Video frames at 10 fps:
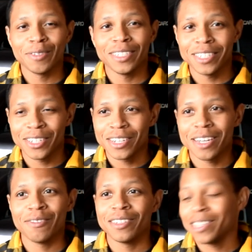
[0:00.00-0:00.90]
you don't
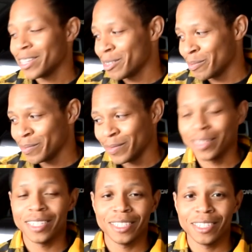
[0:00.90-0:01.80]
have the time,
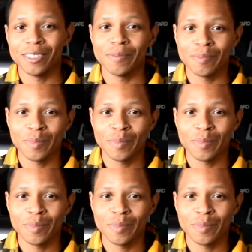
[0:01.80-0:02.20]
then you're